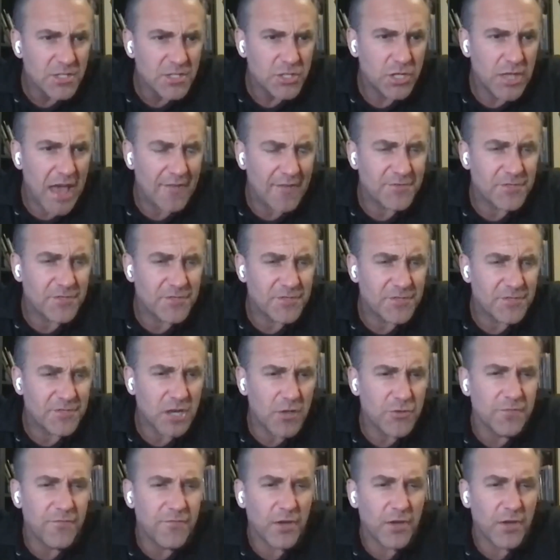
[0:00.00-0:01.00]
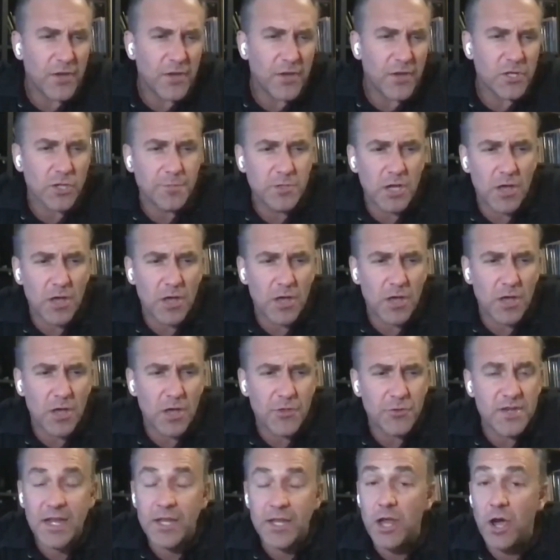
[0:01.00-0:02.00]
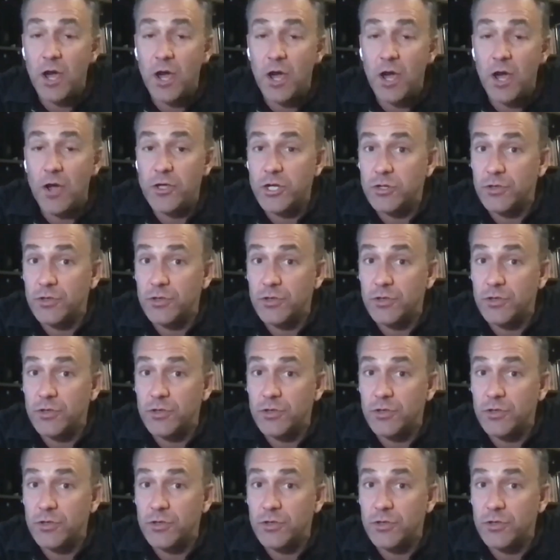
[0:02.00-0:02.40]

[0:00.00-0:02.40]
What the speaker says: Did you have to go through Photoshop to go through Nick?